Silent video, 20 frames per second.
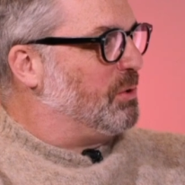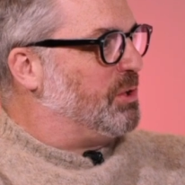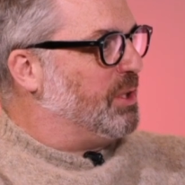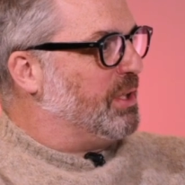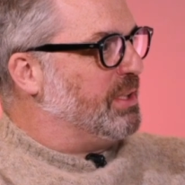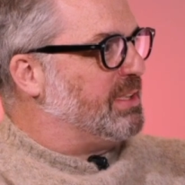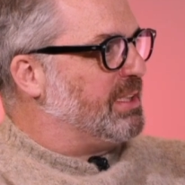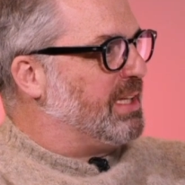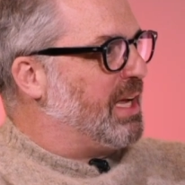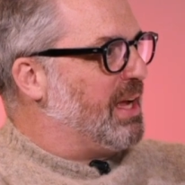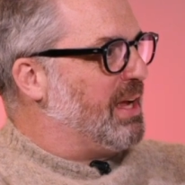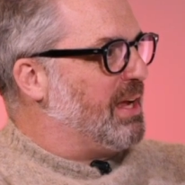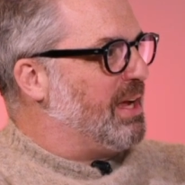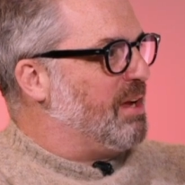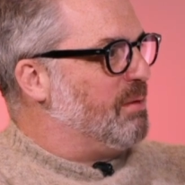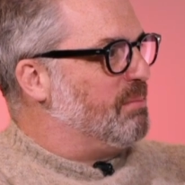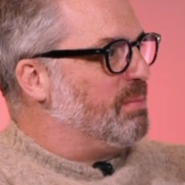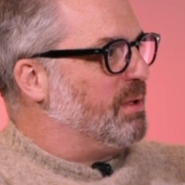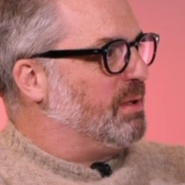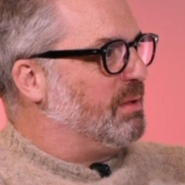journey to get
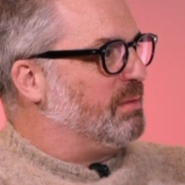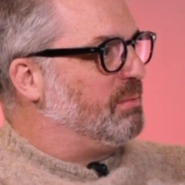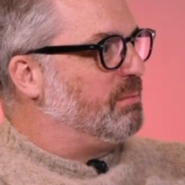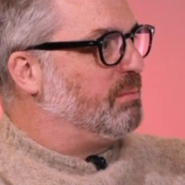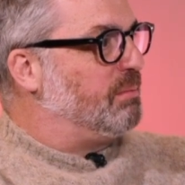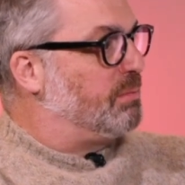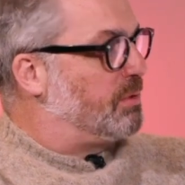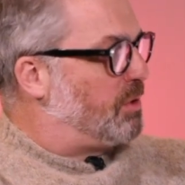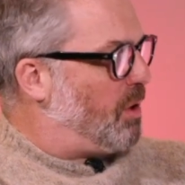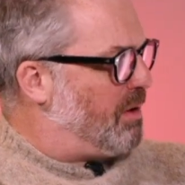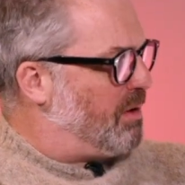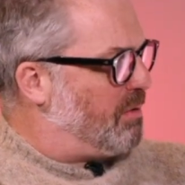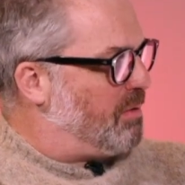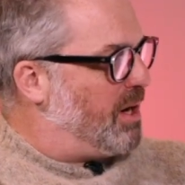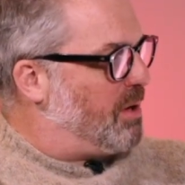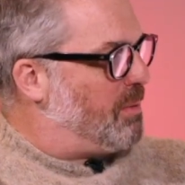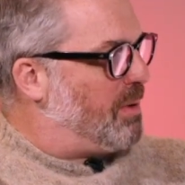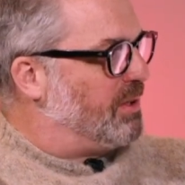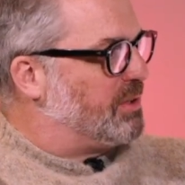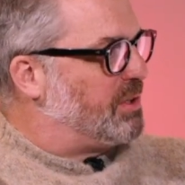here, but going
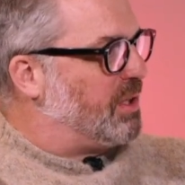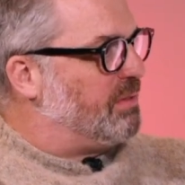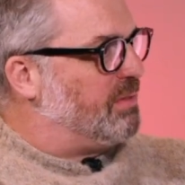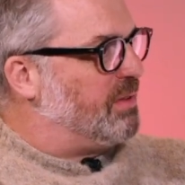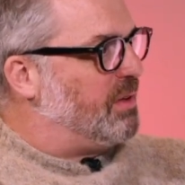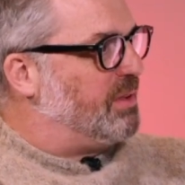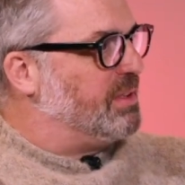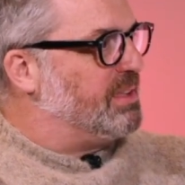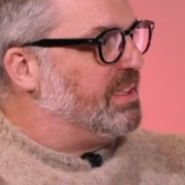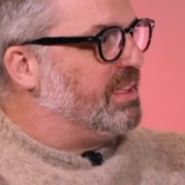really well so far, isn't